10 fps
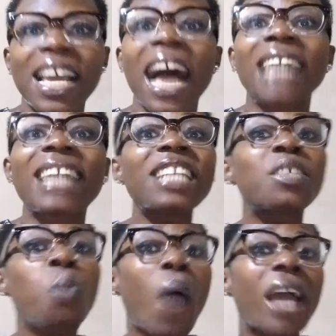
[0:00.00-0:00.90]
And that
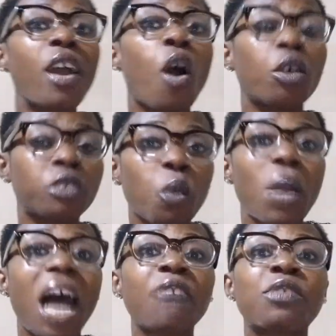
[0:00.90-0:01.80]
is why also
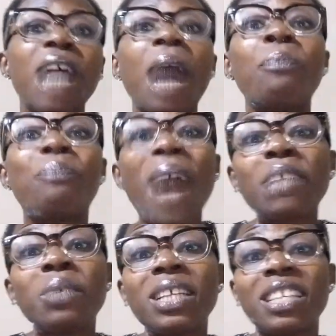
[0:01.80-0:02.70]
we have to
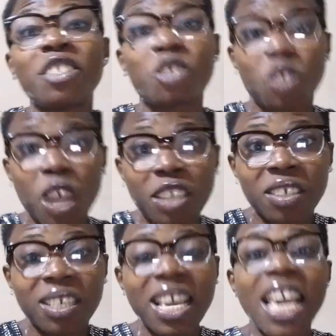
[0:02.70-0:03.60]
abide with the
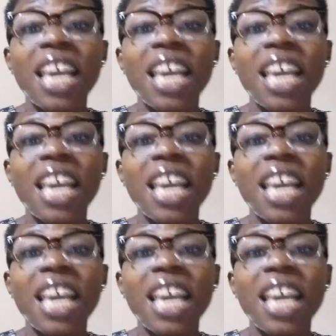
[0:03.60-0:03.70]
instruction.